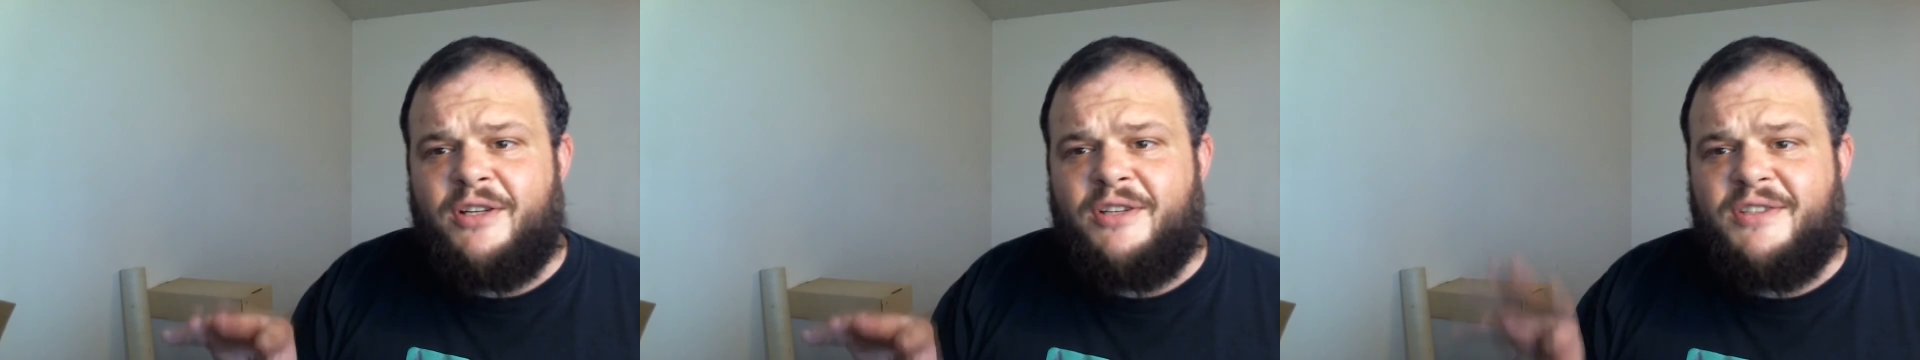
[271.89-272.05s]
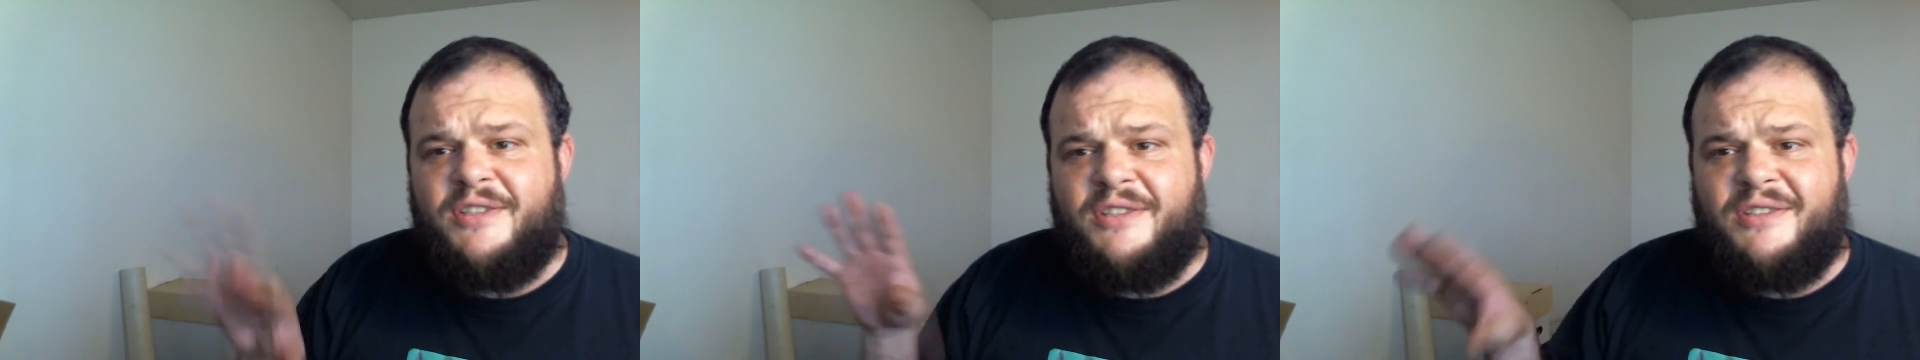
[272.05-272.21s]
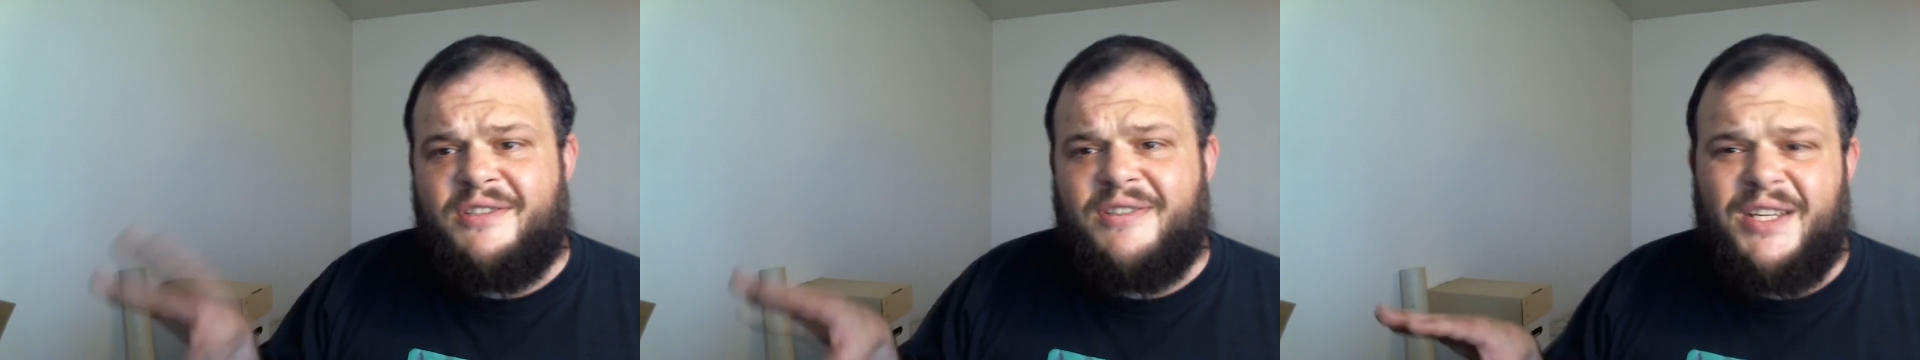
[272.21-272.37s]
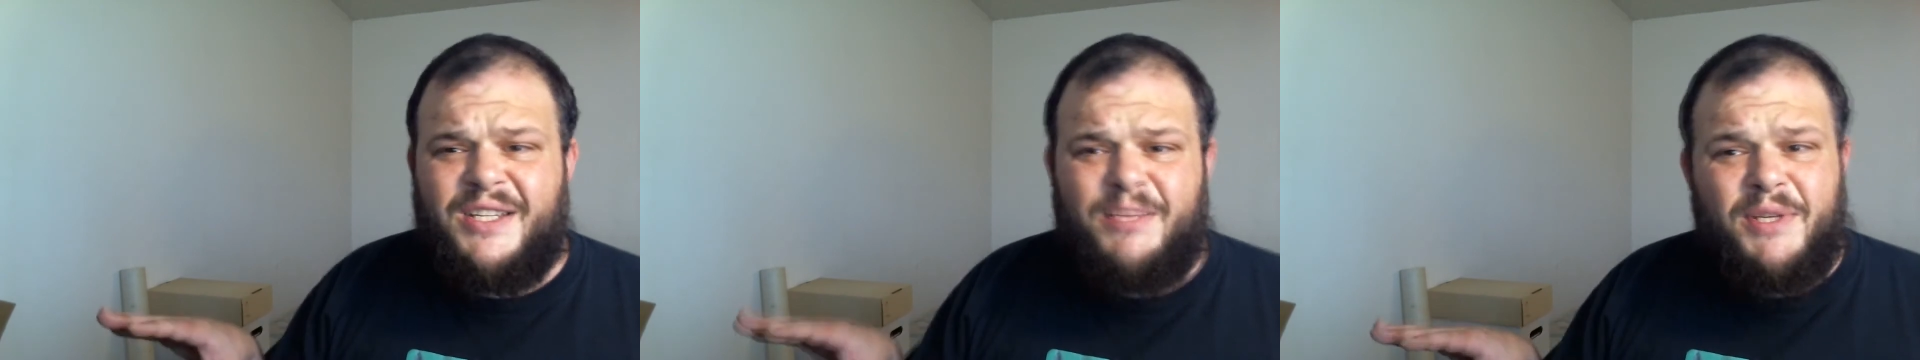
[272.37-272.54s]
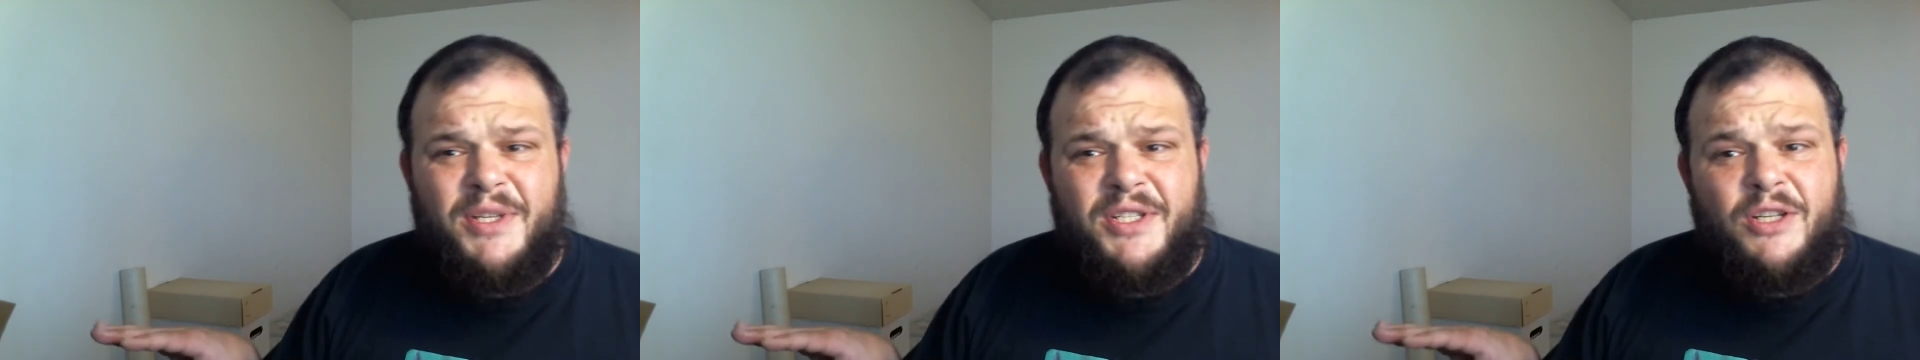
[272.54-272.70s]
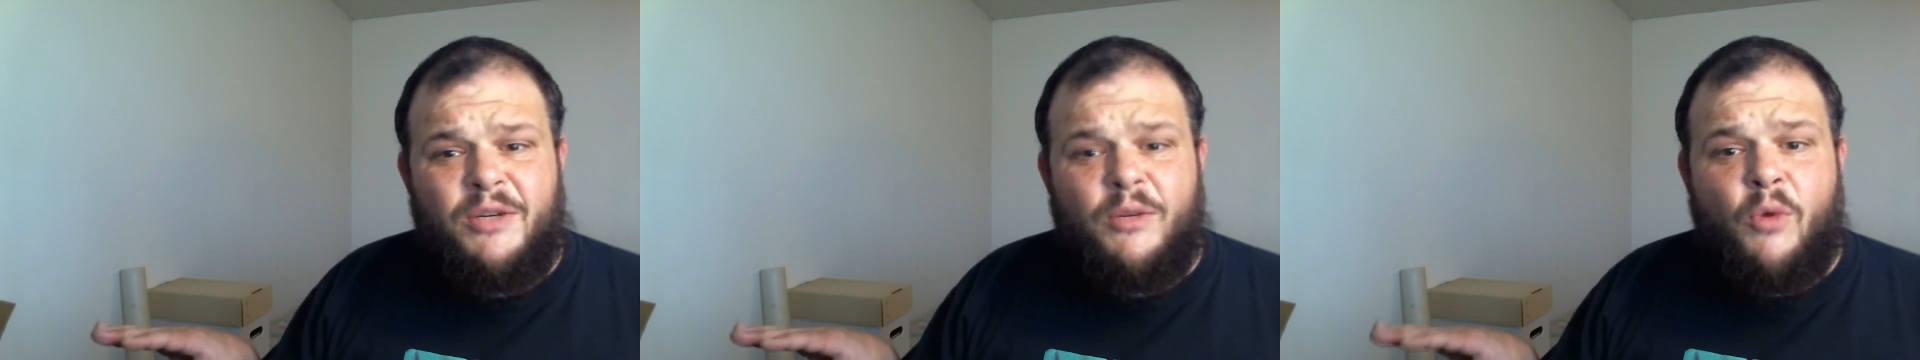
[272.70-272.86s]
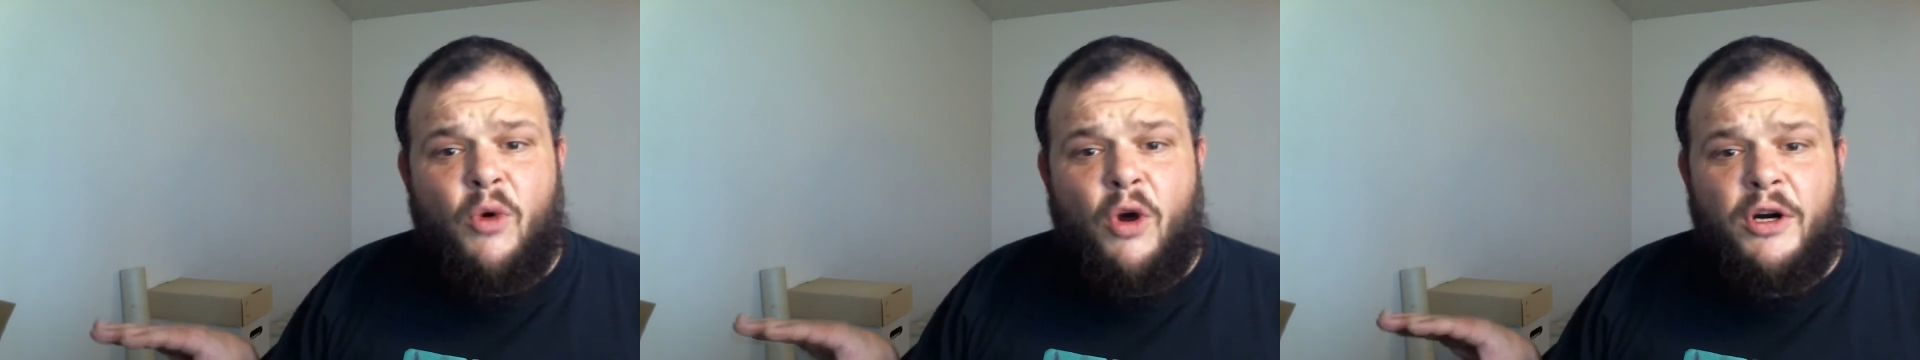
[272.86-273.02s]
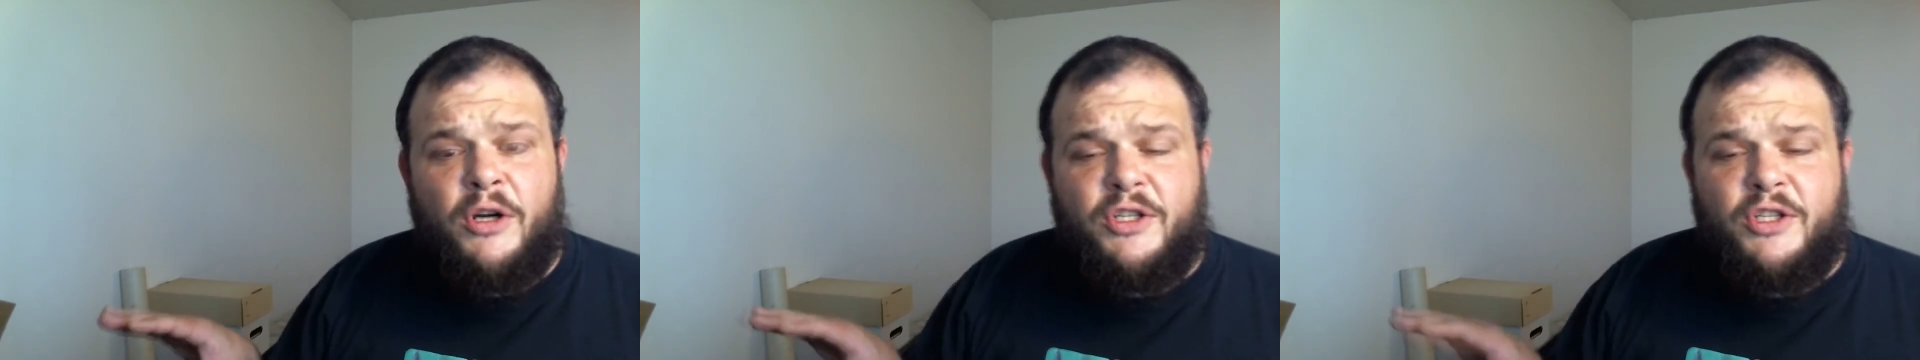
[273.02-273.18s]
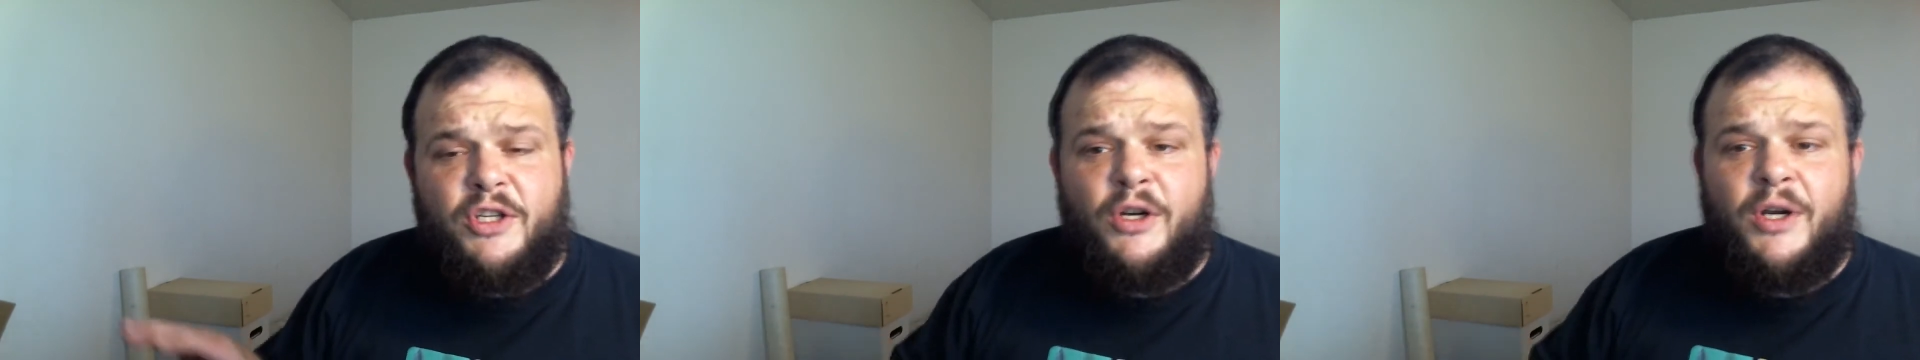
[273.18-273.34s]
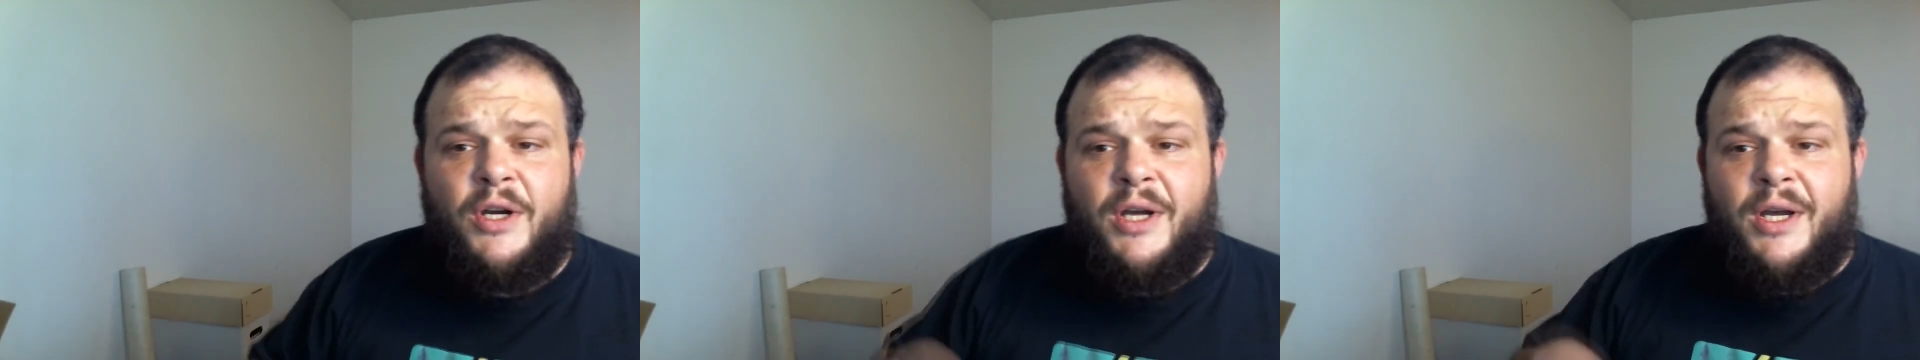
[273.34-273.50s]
it says it takes place in a morgue, so